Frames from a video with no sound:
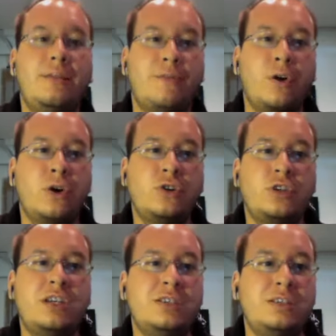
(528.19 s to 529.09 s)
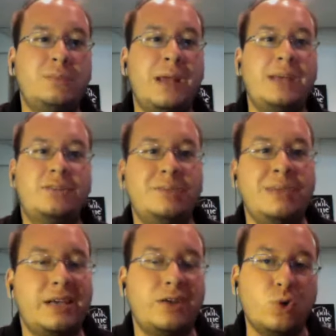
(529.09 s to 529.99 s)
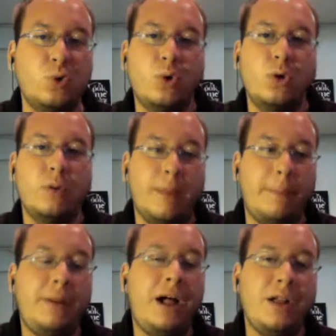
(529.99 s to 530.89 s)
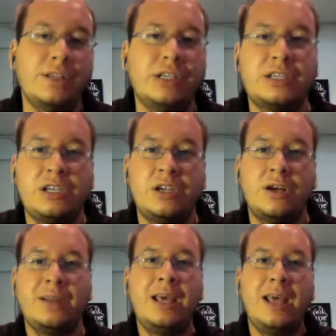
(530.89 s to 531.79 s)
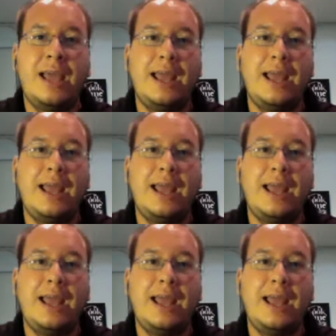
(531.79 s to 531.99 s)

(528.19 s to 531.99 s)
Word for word: The Verge is basically being a Google apologist here.